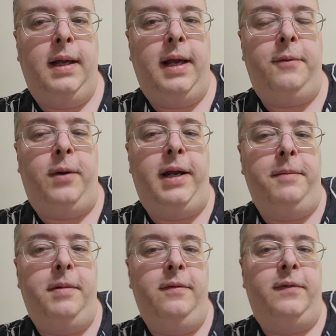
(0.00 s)
and when I
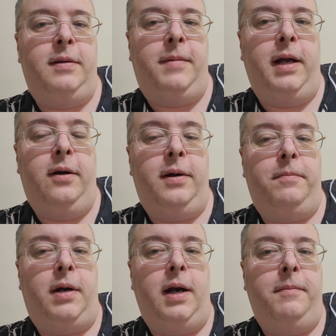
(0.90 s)
moved to my own
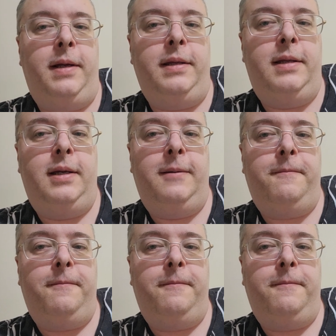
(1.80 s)
apartment,